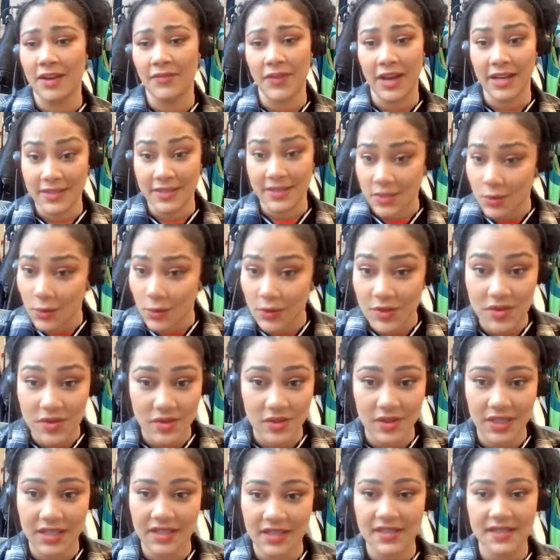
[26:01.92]
a lot of high school
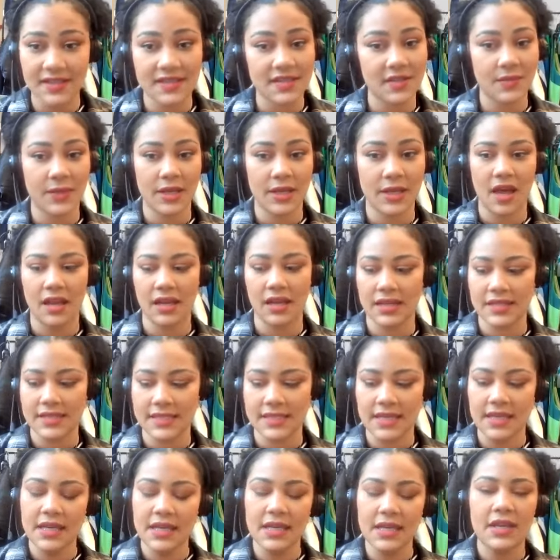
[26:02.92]
students, to be
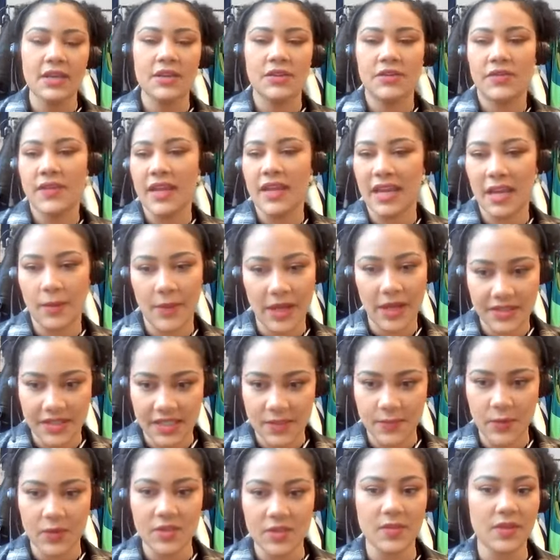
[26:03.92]
honest, thinking about
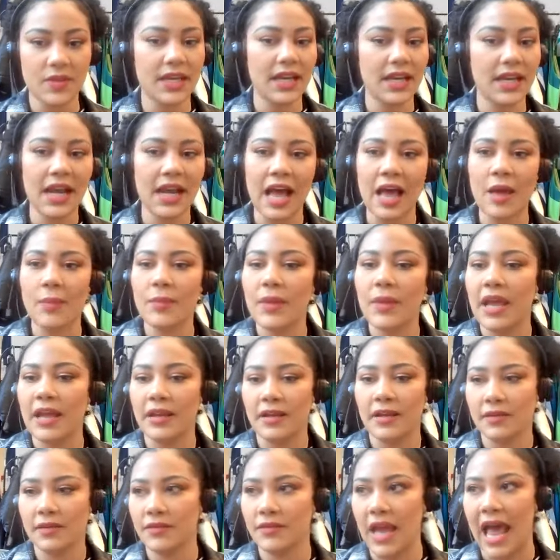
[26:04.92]
disposable income
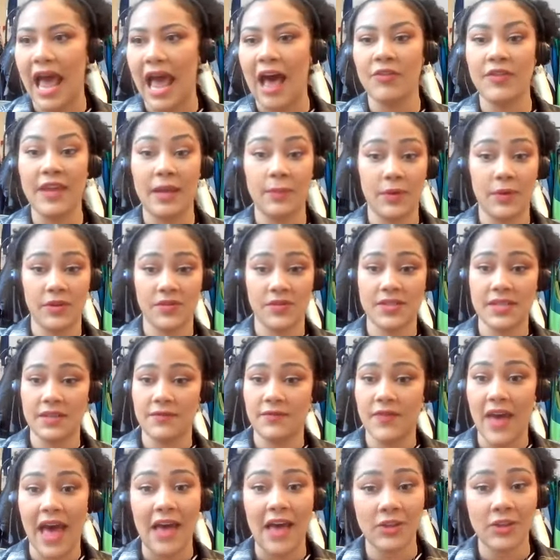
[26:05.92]
and how they
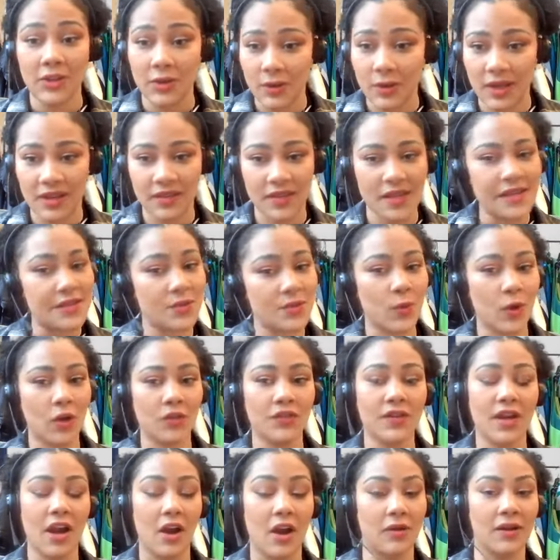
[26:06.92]
perceive value in this
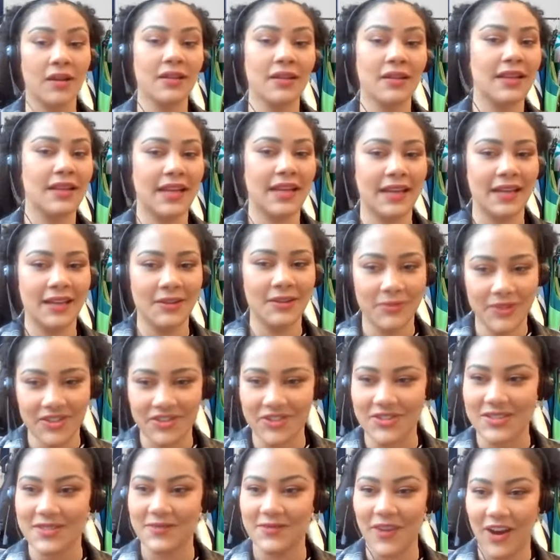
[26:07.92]
world currently,
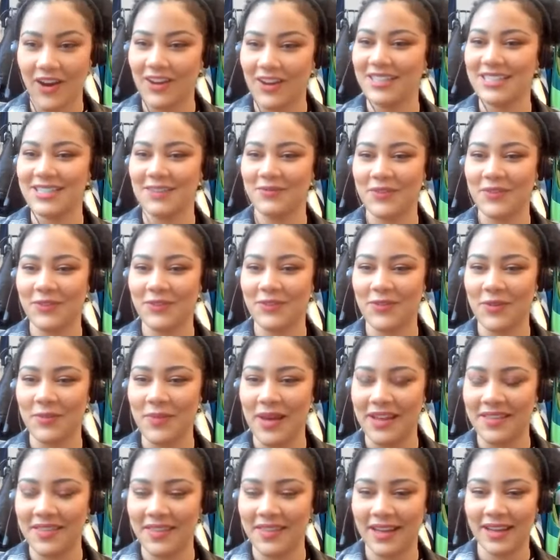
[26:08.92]
which is very different
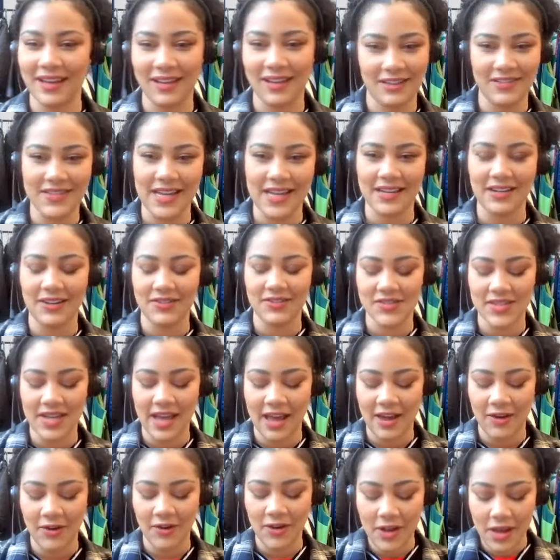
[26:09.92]
from, I think, 10 years
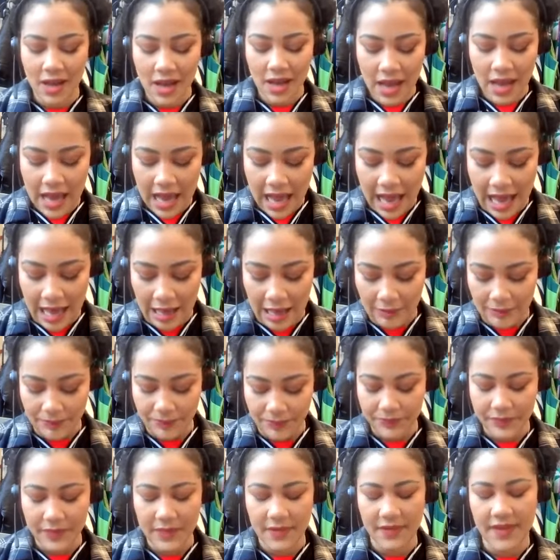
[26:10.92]
ago.
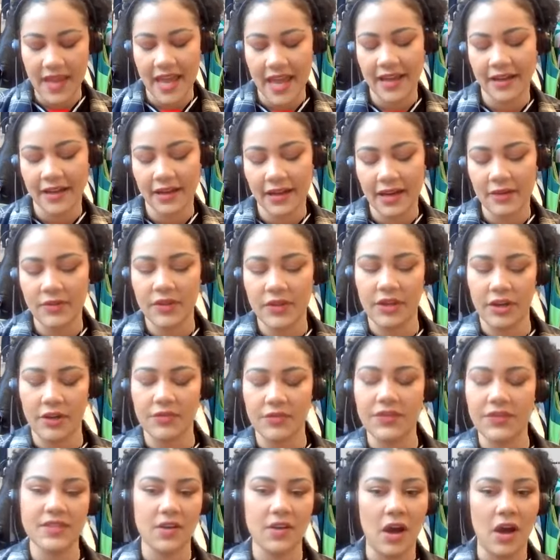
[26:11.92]
Then,
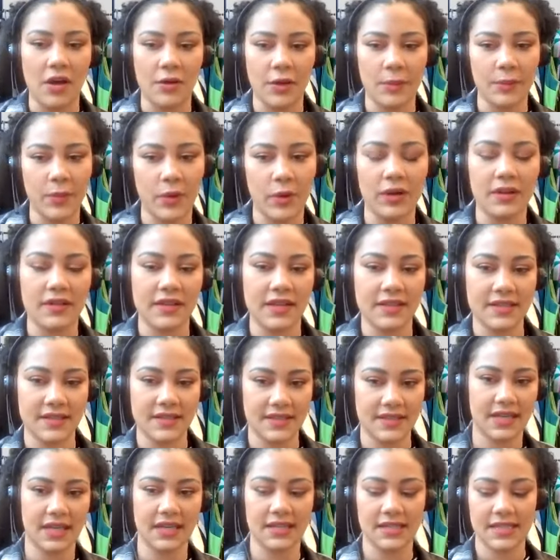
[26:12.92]
these are all important
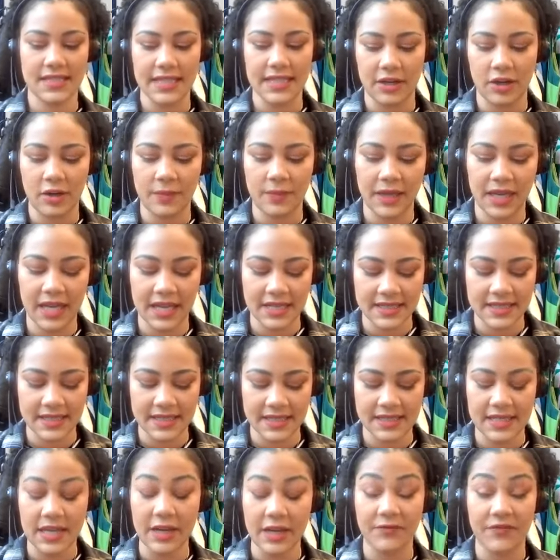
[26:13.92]
things to consider, because
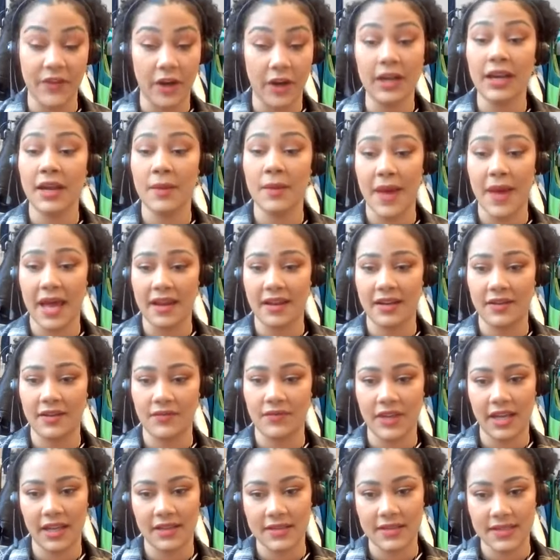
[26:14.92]
it's a very
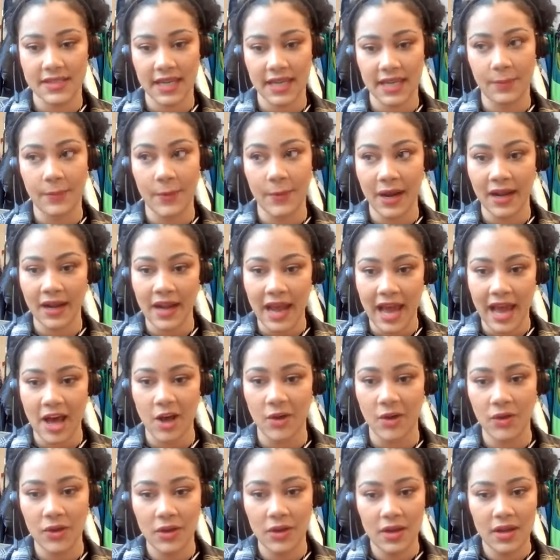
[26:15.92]
competitive landscape right
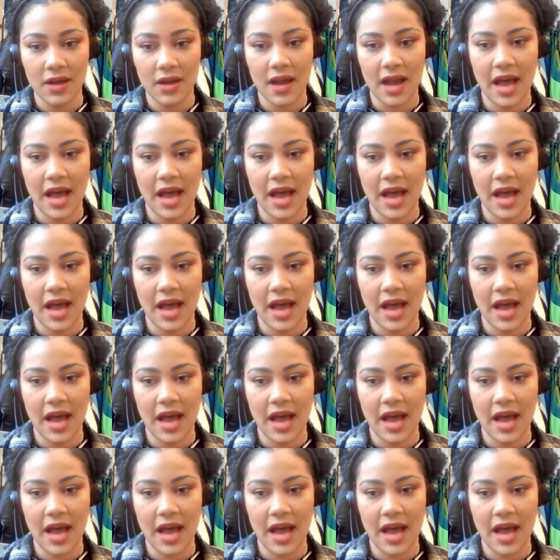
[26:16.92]
now.